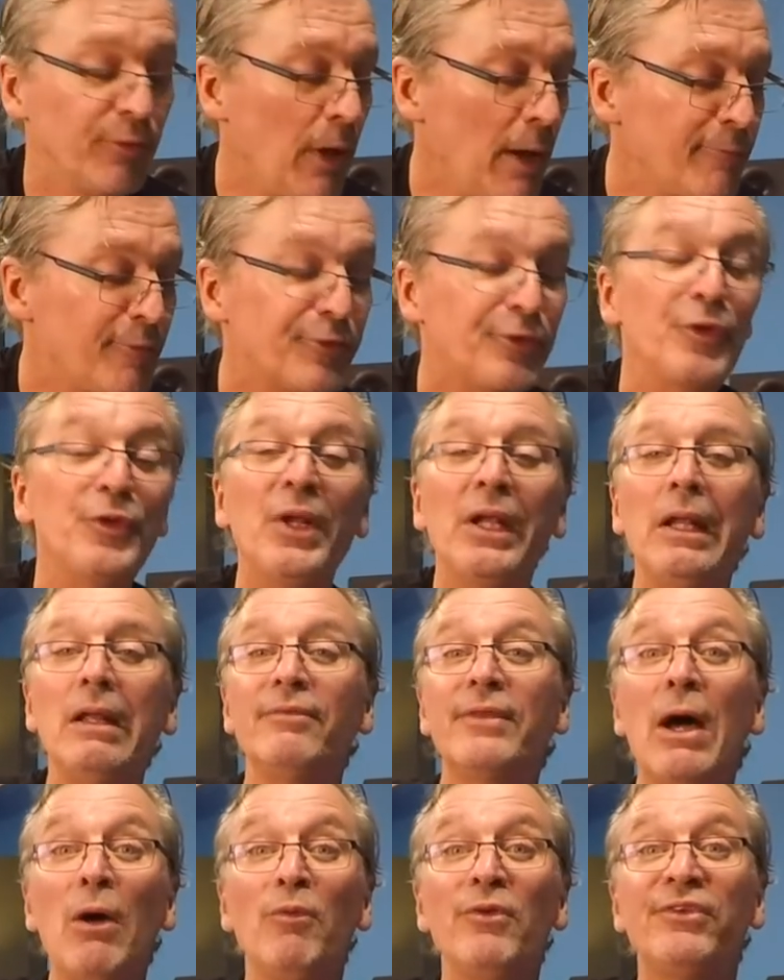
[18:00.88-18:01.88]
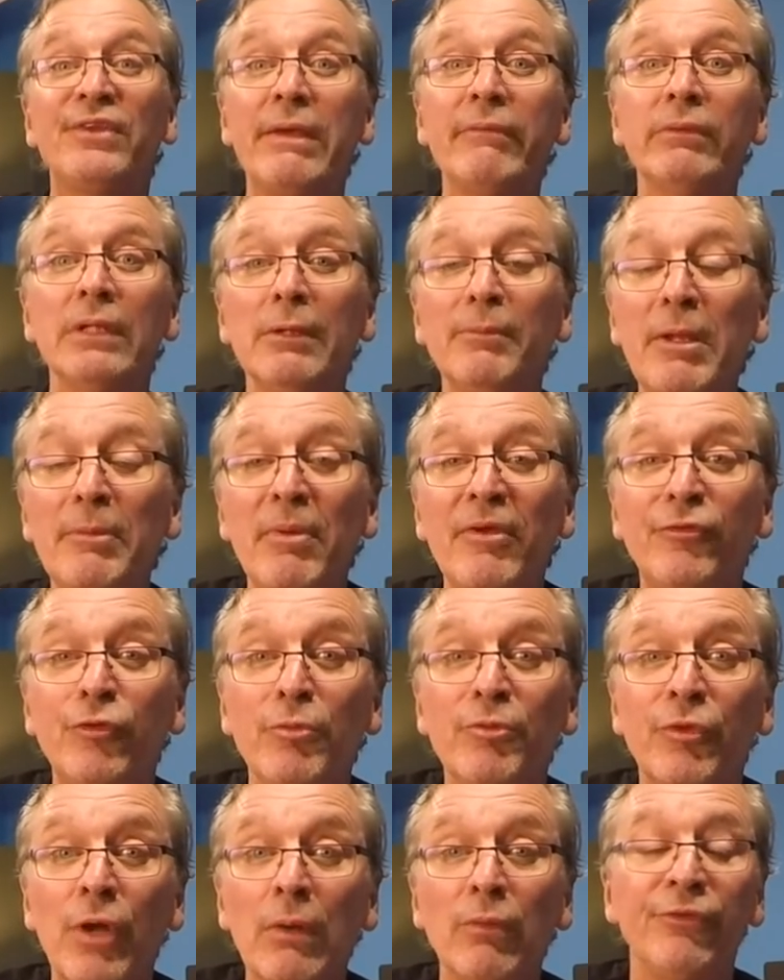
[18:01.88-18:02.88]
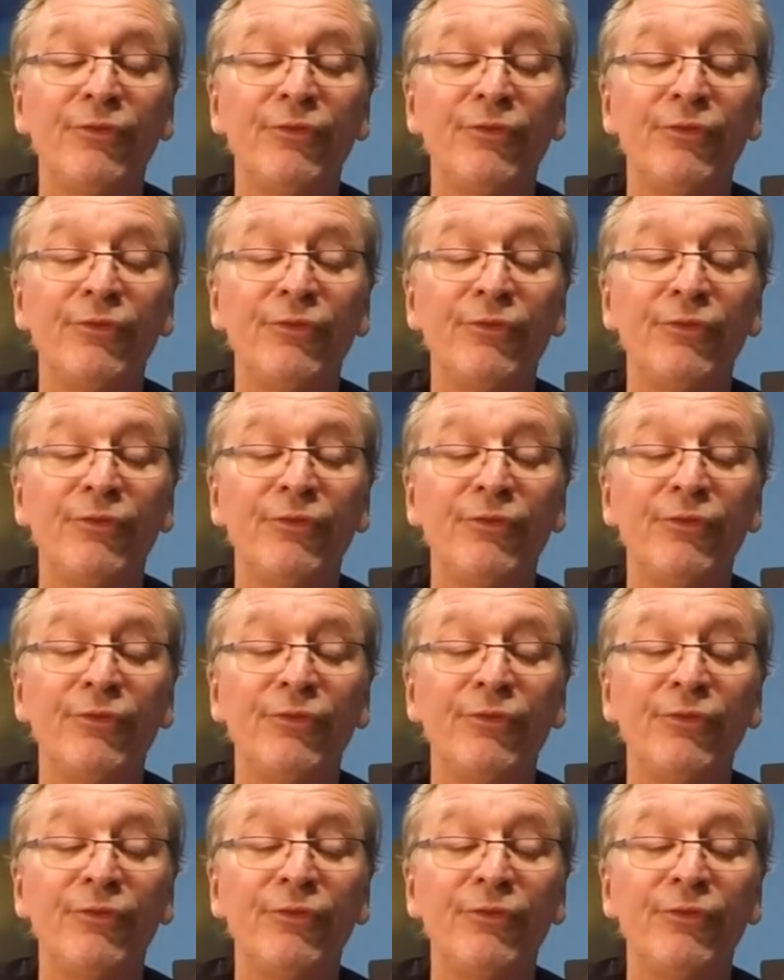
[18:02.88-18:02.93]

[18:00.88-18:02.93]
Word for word: a lot for tuning in. That was Give a Little Bit by Supertramp.